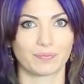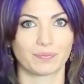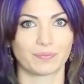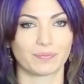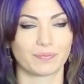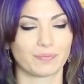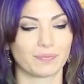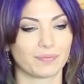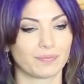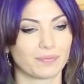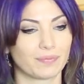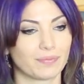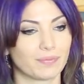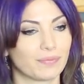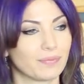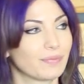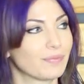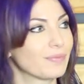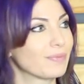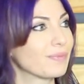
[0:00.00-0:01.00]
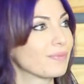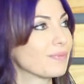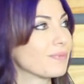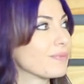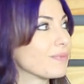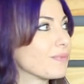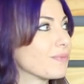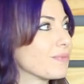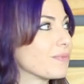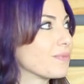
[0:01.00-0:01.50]

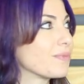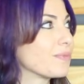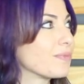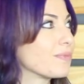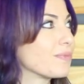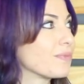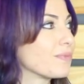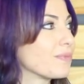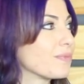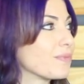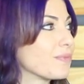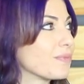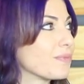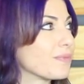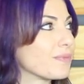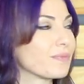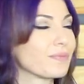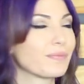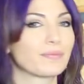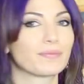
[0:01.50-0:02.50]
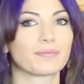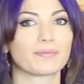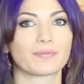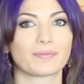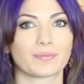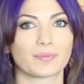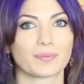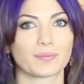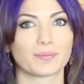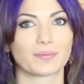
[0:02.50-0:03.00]

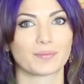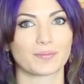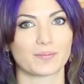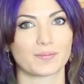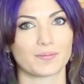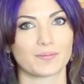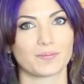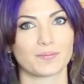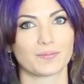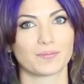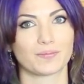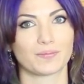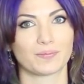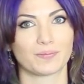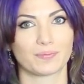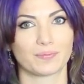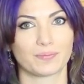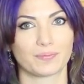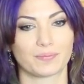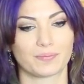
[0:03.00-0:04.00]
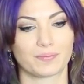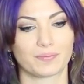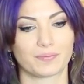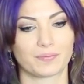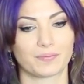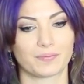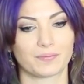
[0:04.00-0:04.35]
(silent)